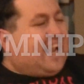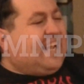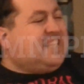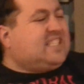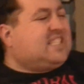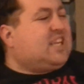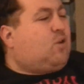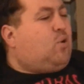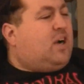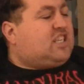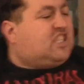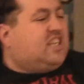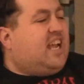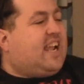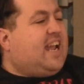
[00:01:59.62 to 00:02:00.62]
guess the
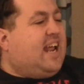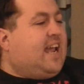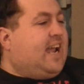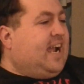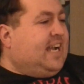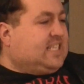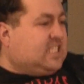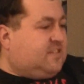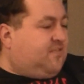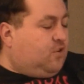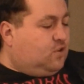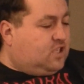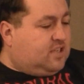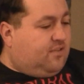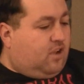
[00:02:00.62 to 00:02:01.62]
question I gotta ask
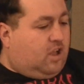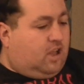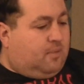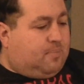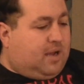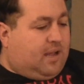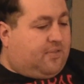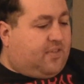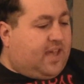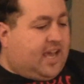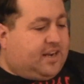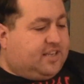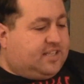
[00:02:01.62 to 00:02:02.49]
first of all about that